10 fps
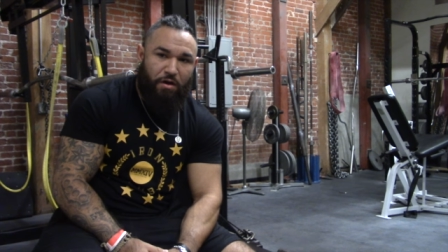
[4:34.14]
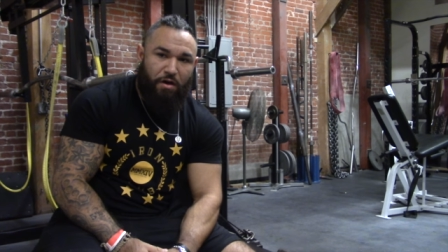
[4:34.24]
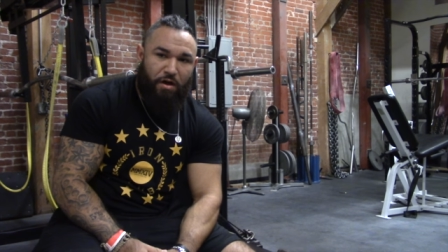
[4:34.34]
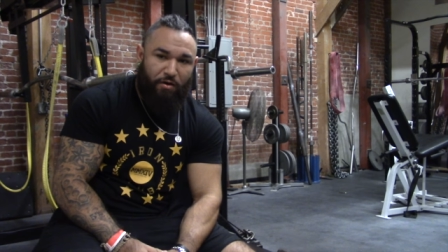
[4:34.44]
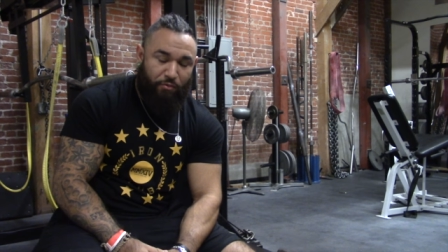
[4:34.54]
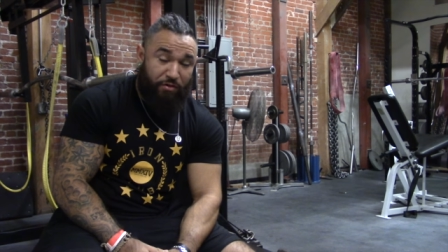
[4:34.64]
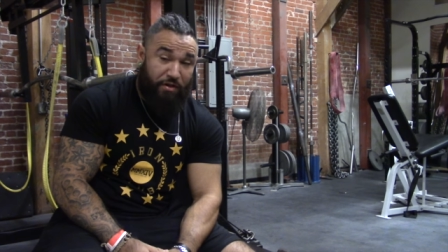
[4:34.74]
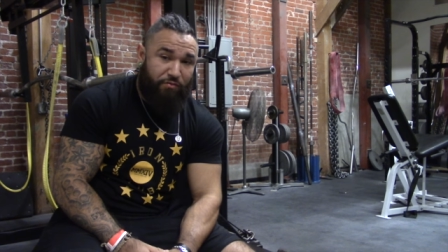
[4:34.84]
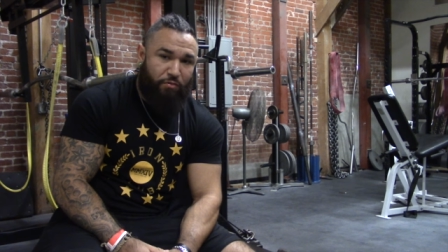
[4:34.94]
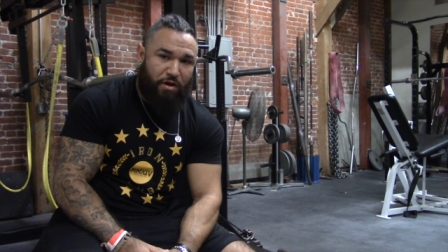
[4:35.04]
I didn't
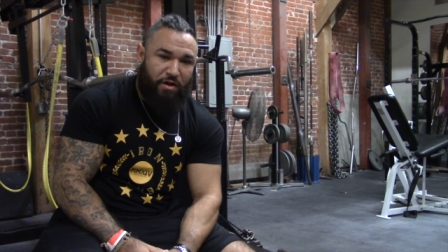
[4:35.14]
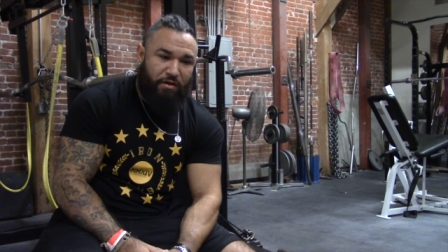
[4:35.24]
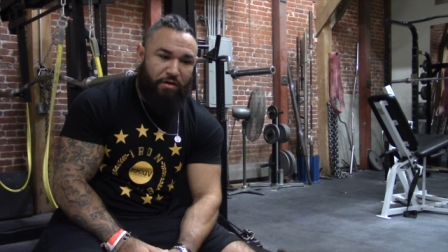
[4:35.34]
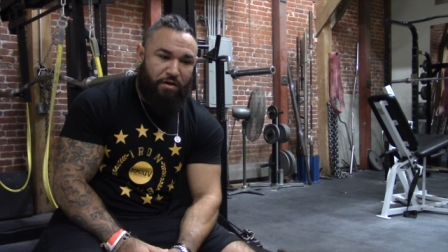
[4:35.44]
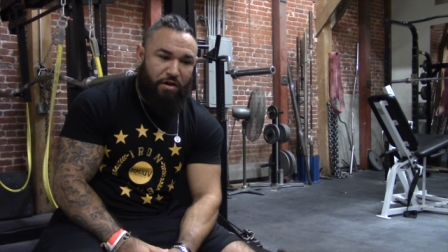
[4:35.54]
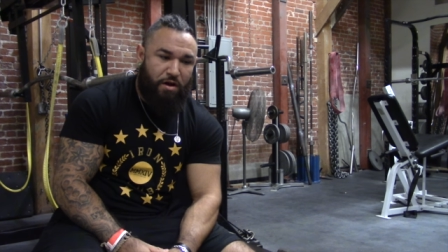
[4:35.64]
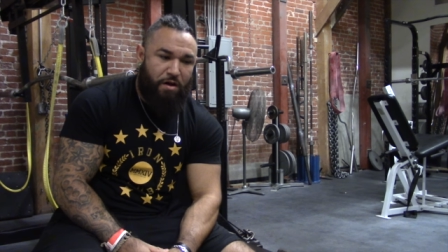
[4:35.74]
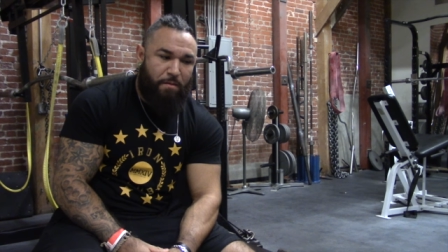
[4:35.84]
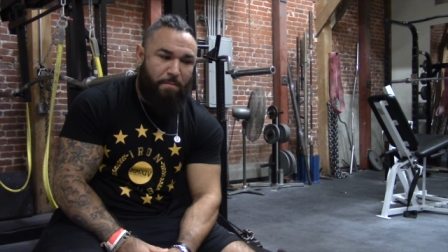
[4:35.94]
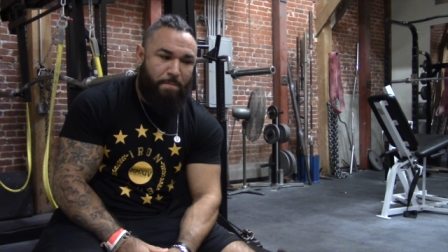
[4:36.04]
realize why.
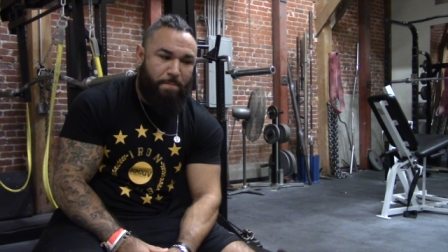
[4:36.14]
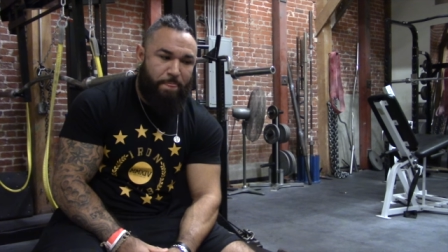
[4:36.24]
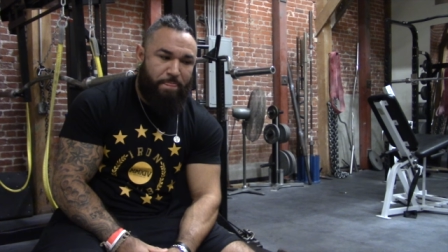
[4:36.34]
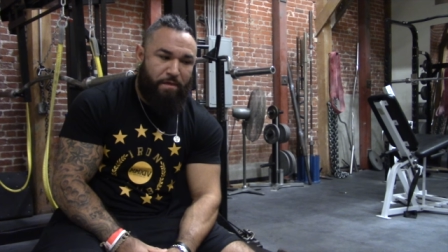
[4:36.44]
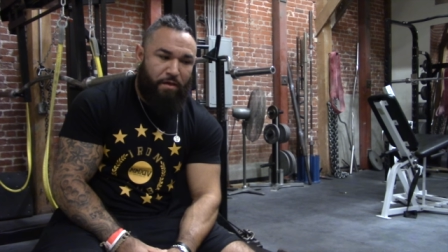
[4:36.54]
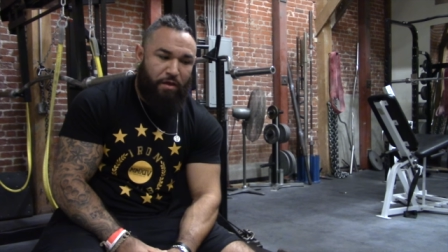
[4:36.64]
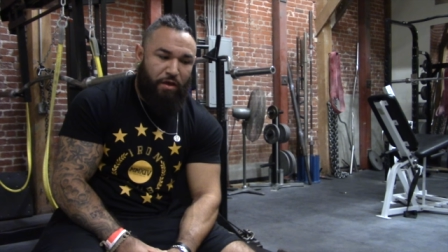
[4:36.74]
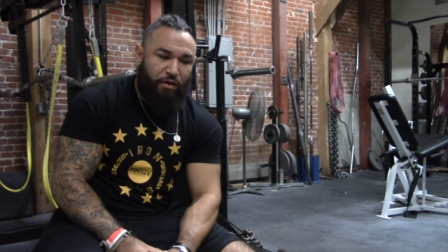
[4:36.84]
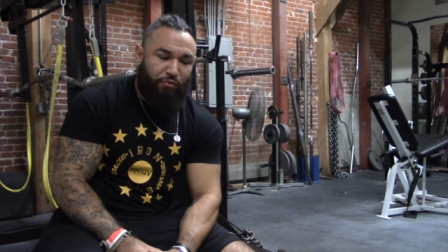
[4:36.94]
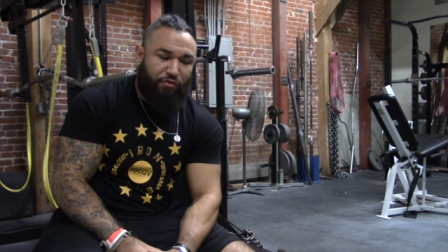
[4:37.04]
Um,
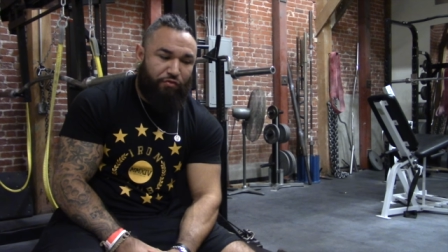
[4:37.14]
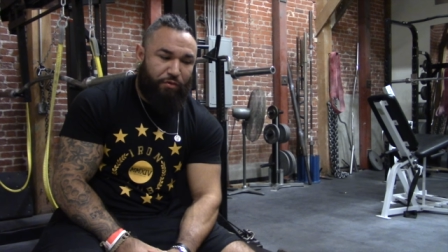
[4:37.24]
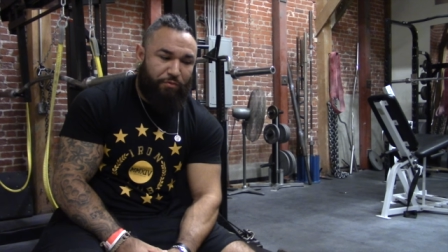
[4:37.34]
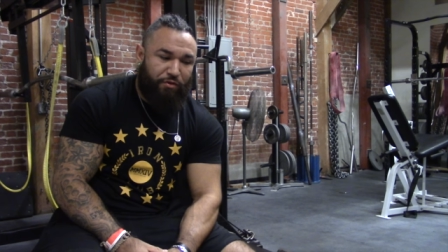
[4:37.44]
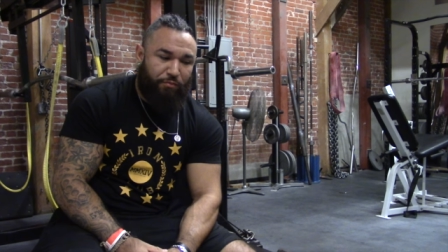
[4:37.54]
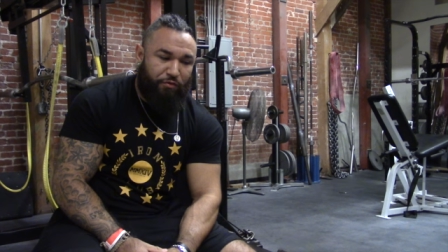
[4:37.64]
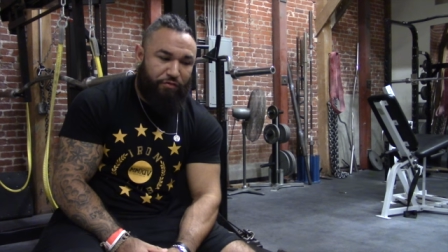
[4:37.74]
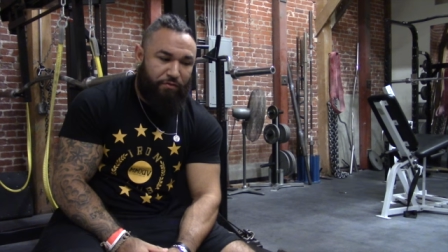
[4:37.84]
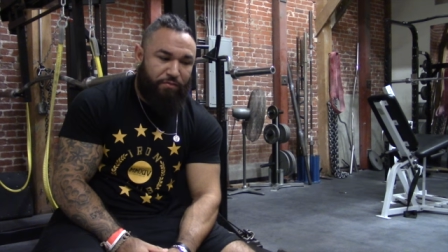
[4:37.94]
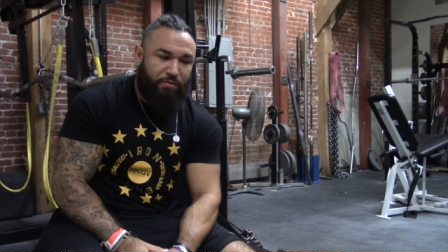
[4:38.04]
was extremely
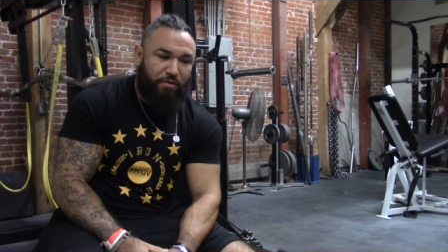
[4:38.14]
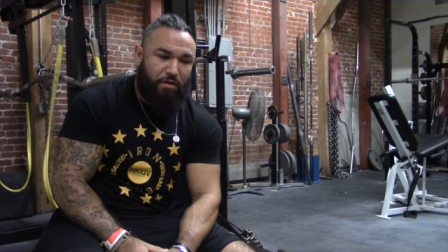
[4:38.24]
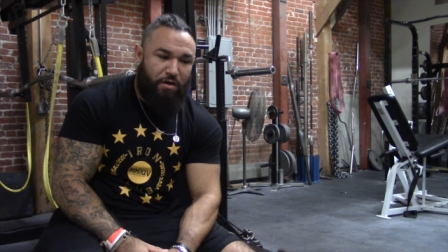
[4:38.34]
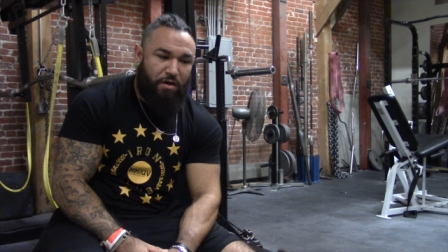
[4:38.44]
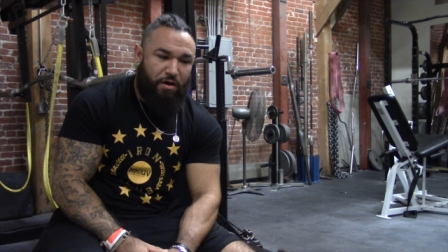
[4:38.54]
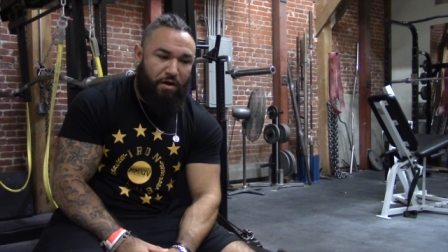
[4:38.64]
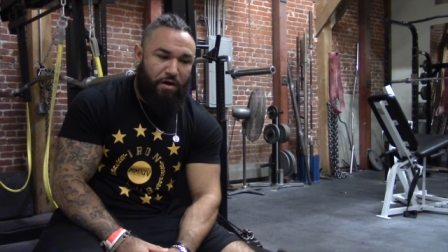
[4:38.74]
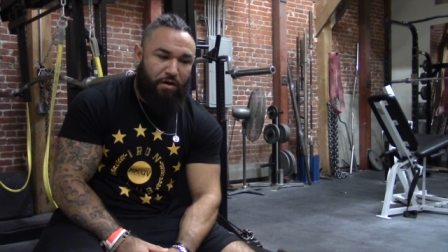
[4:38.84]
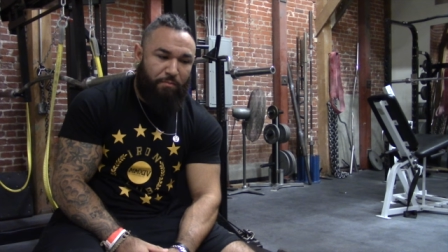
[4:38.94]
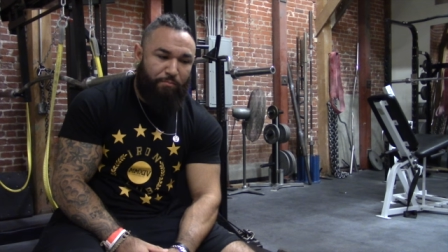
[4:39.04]
abusive,
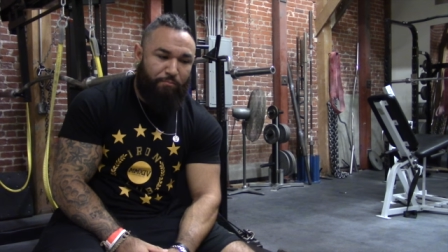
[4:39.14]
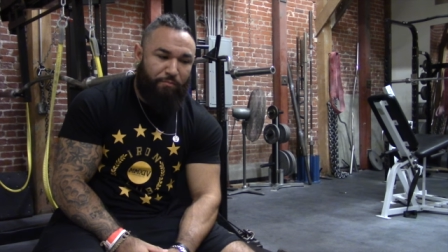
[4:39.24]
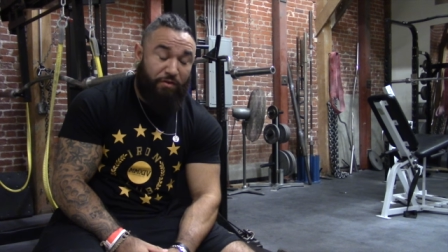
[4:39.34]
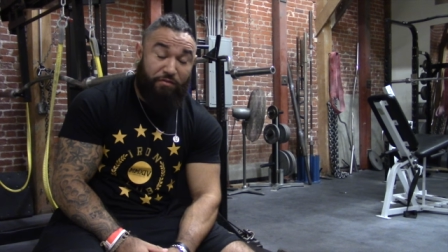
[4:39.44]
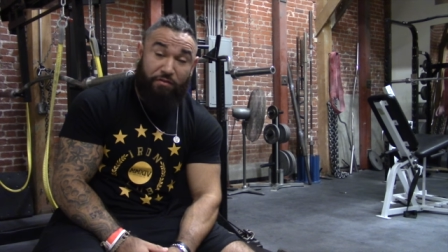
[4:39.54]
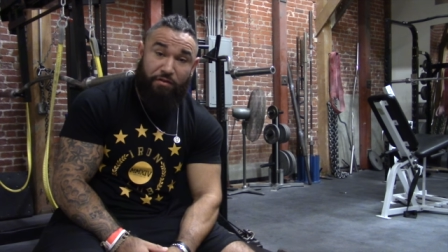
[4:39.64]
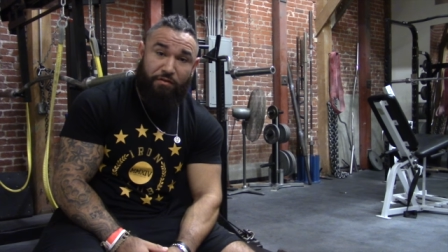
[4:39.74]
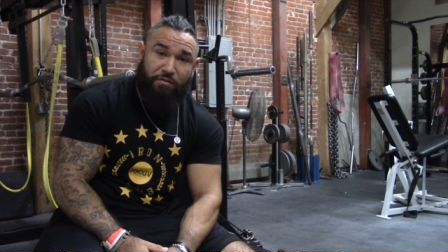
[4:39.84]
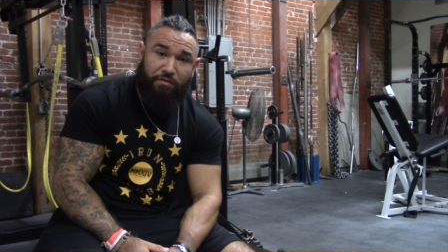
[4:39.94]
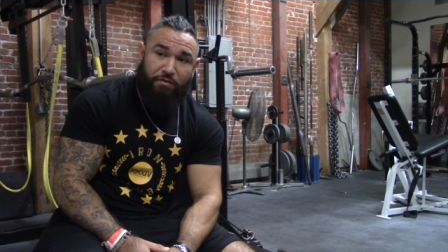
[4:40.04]
um, mentally,
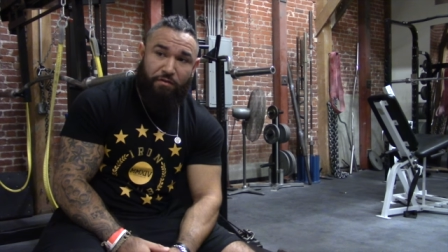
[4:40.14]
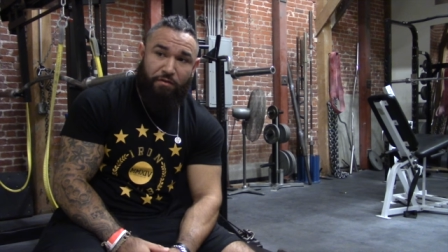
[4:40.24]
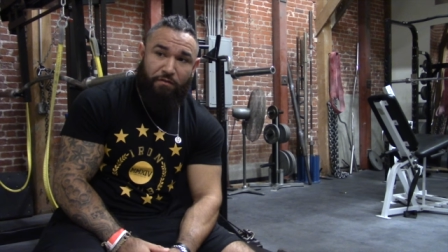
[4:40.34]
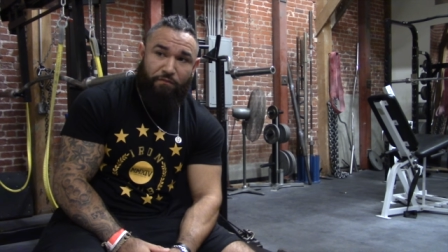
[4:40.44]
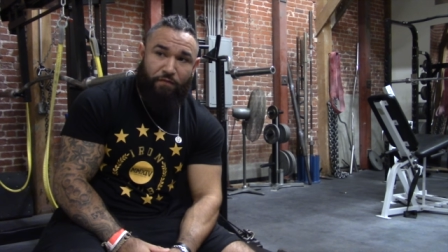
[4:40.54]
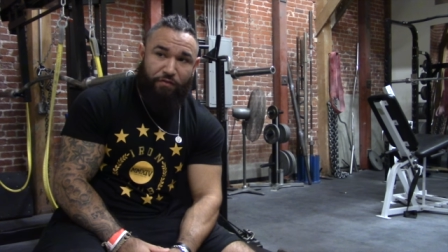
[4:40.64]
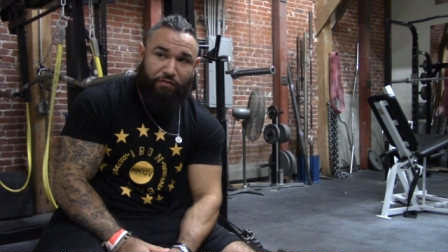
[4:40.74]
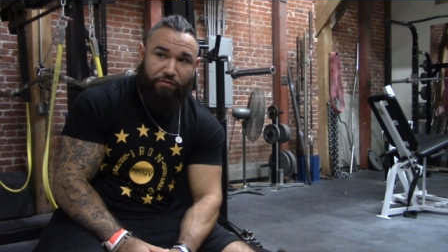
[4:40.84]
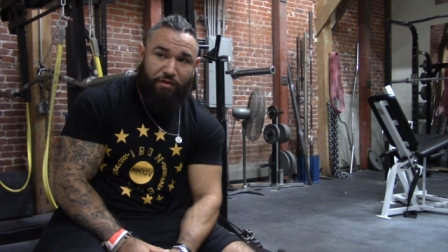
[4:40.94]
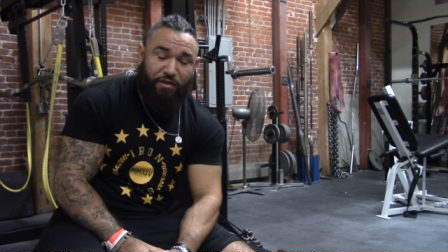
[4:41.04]

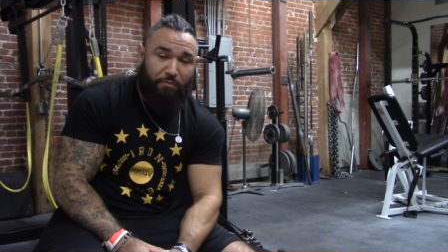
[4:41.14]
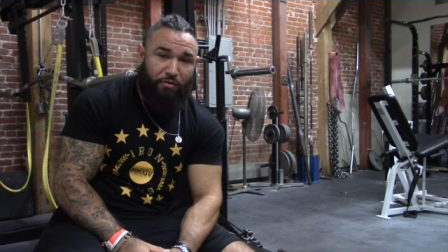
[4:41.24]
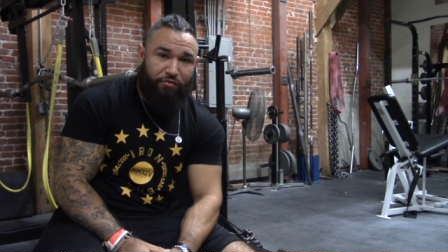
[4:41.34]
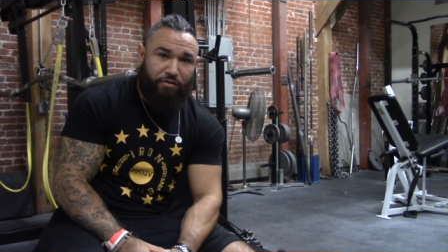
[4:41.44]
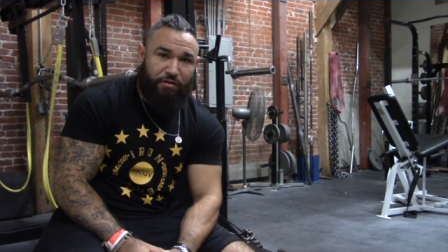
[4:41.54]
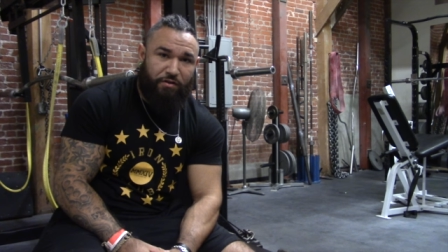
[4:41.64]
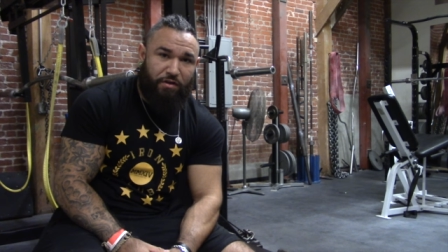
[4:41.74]
physically and emotionally.